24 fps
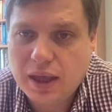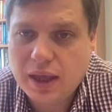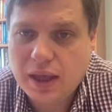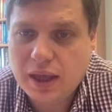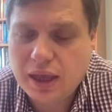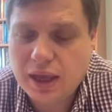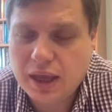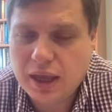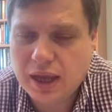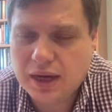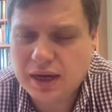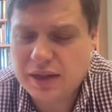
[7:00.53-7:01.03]

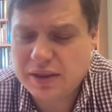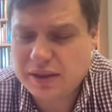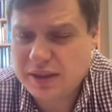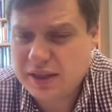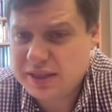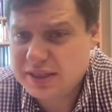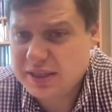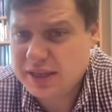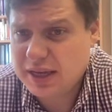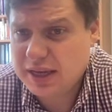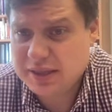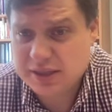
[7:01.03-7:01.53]
And in
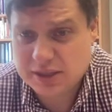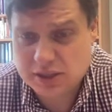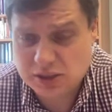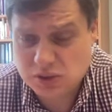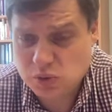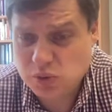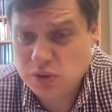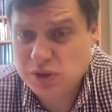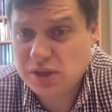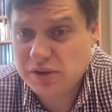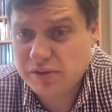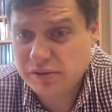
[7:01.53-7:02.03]
this case,
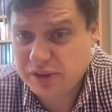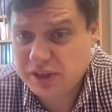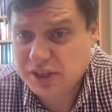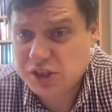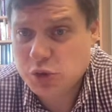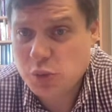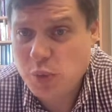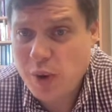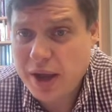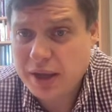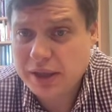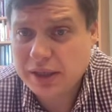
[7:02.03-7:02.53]
intuitively, it's
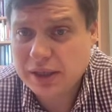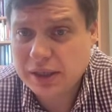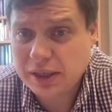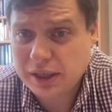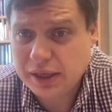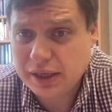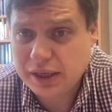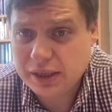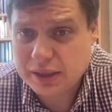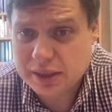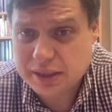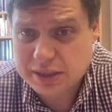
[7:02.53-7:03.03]
quite
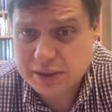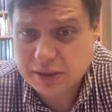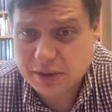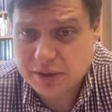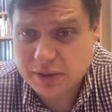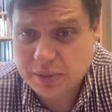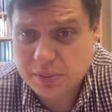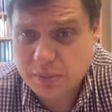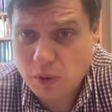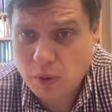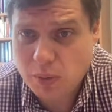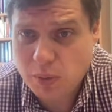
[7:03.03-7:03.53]
clear. So
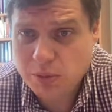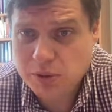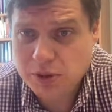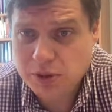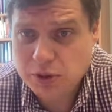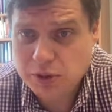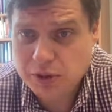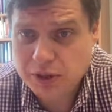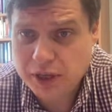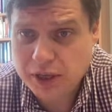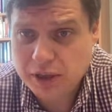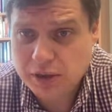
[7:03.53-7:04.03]
the moment
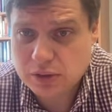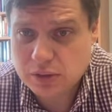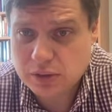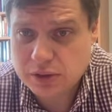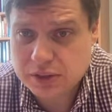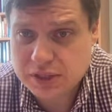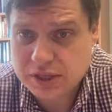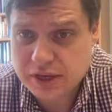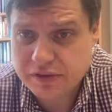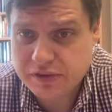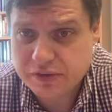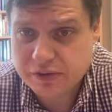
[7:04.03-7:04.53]
you get to
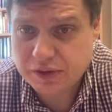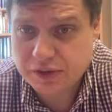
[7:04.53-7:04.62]
7 or